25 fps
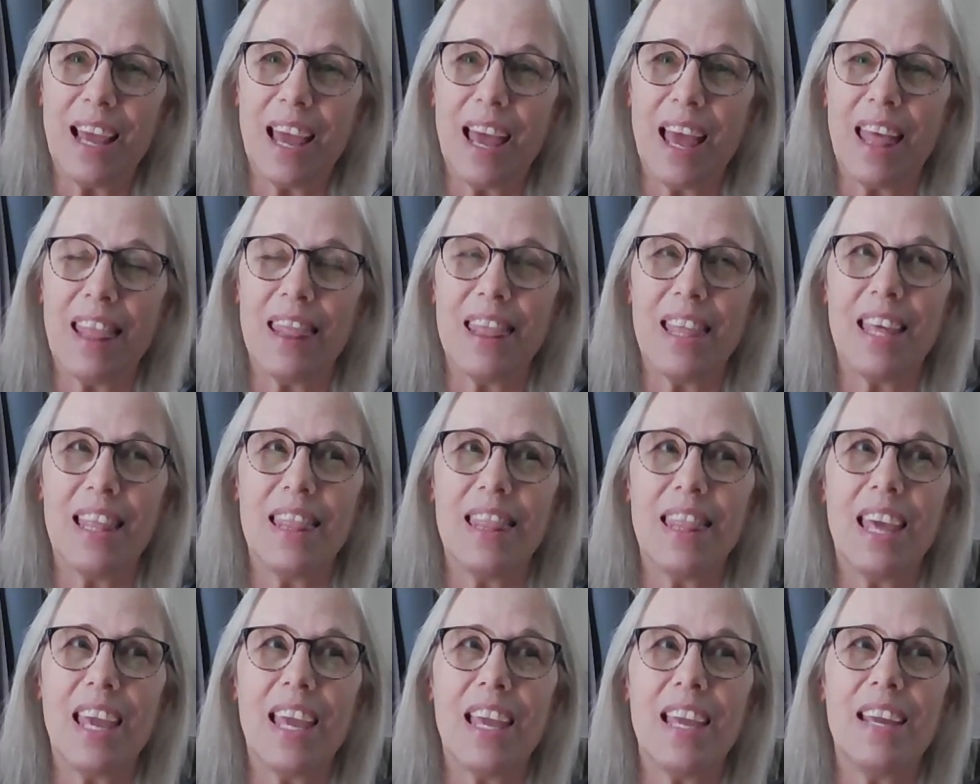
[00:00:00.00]
And then
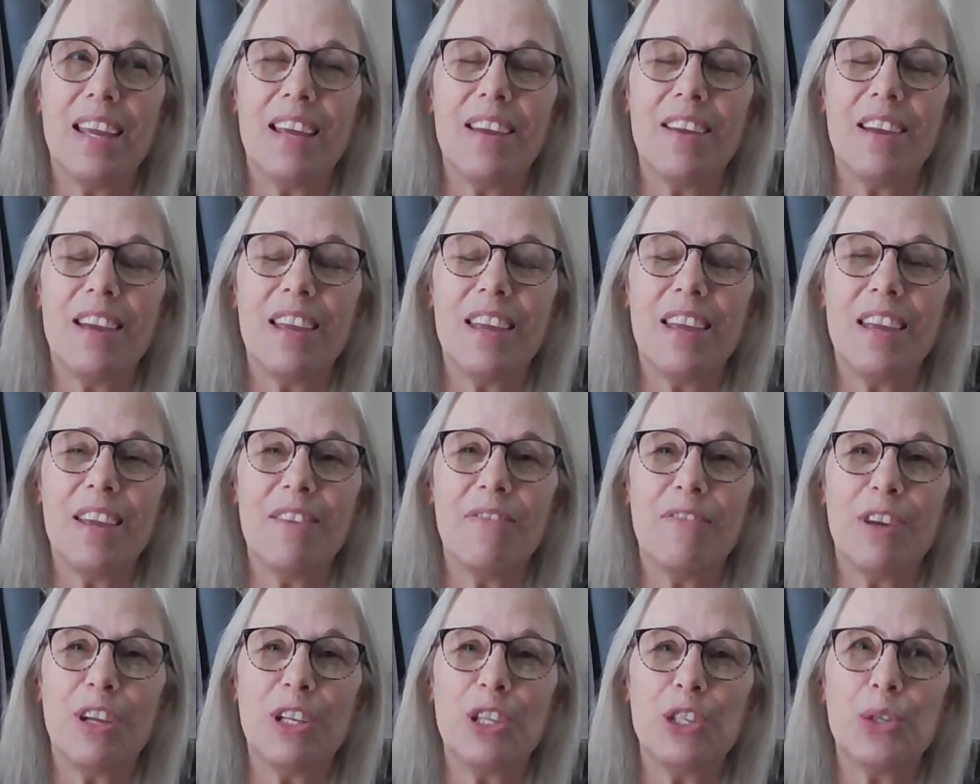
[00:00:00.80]
they
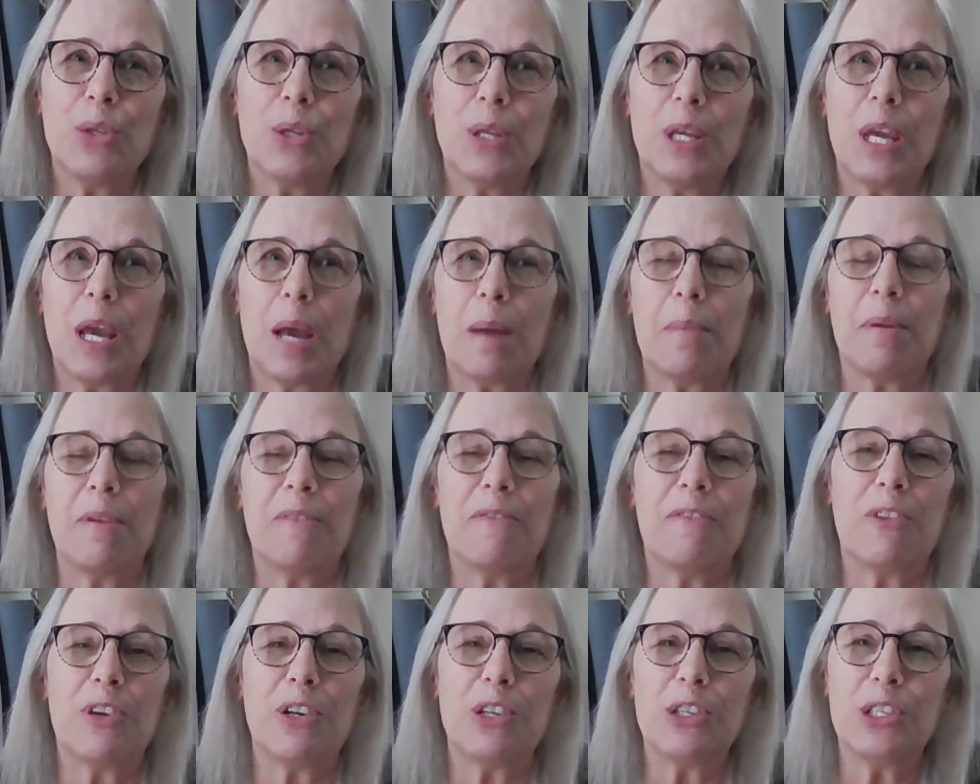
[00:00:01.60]
eventually, I mean,
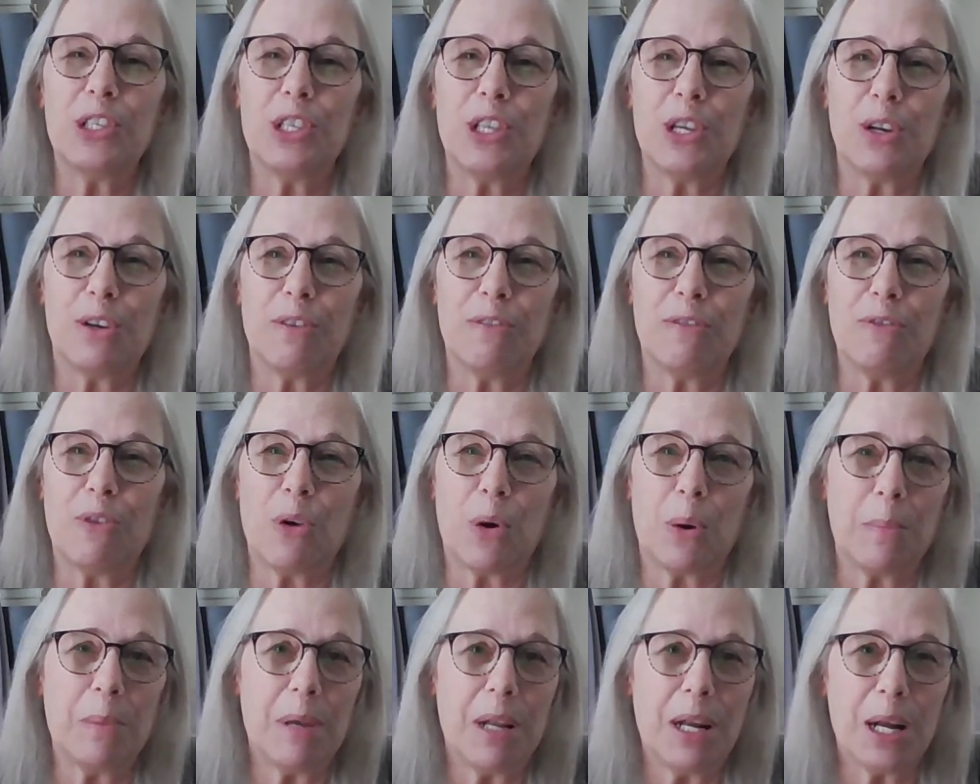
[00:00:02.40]
first they're
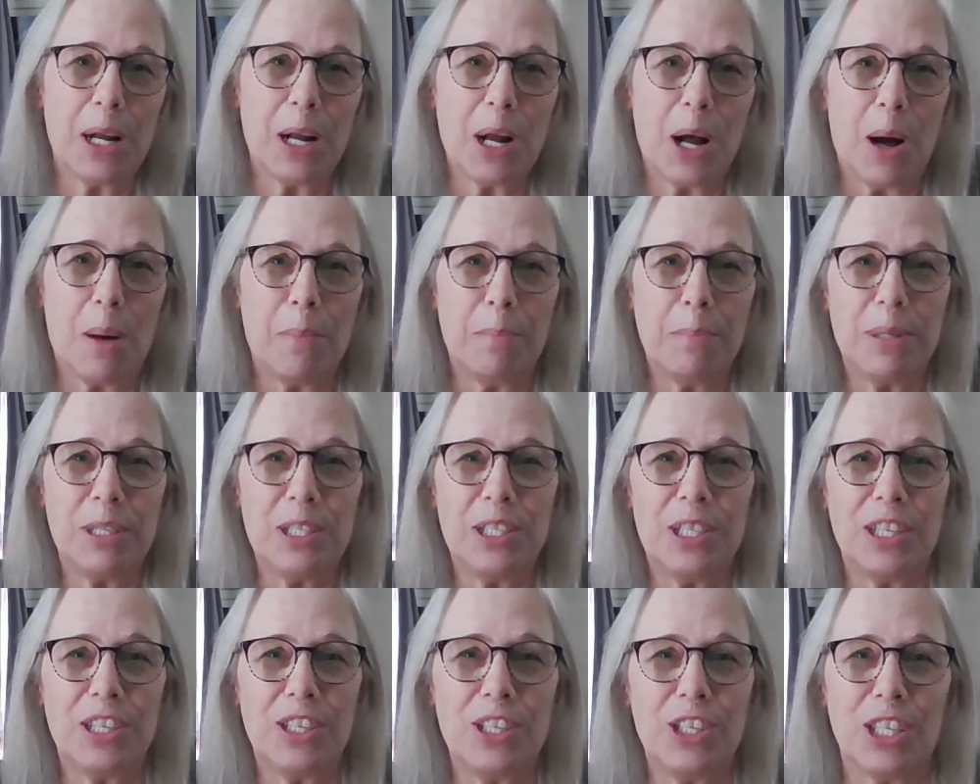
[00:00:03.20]
forming a
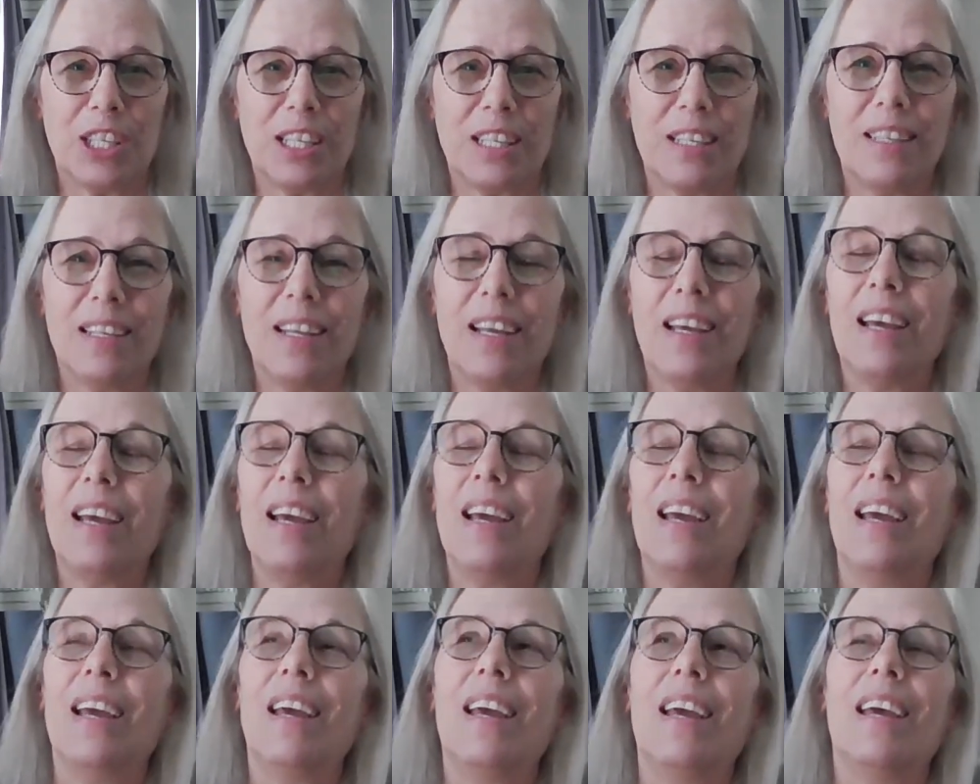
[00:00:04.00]
competition
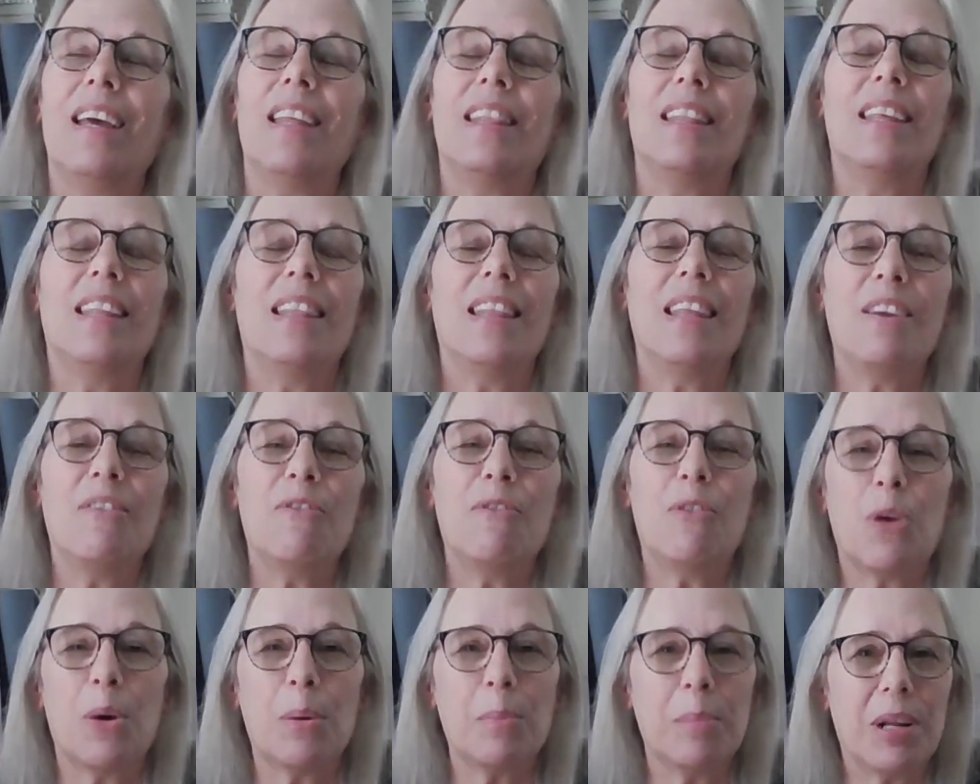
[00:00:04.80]
and then they
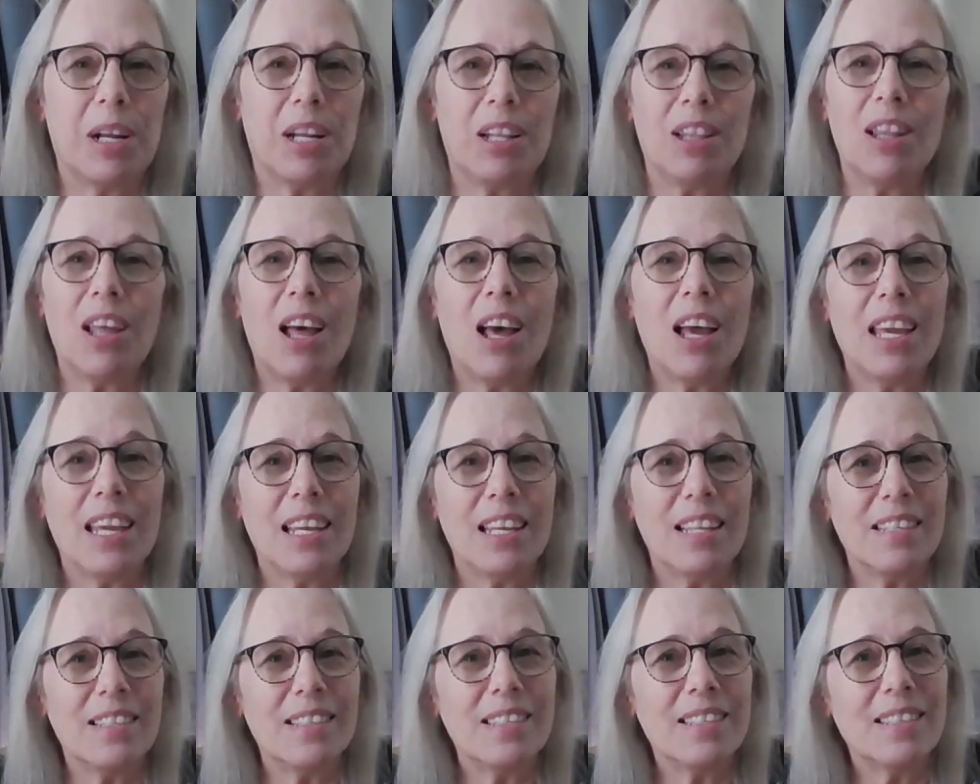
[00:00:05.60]
form an
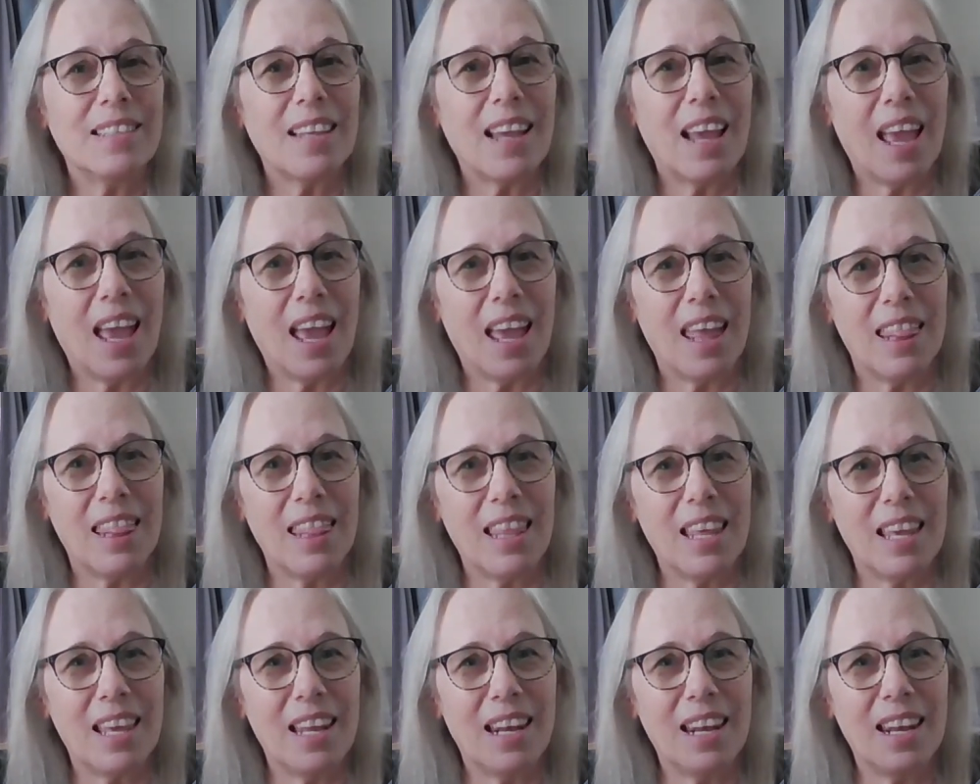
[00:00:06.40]
alliance. And
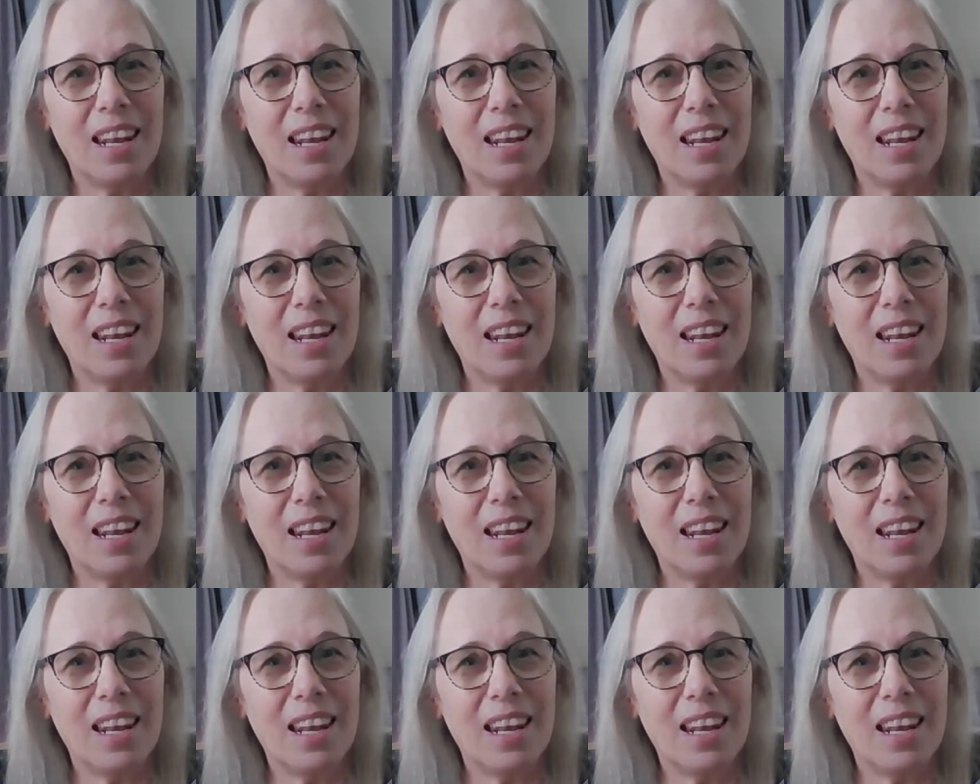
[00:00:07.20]
then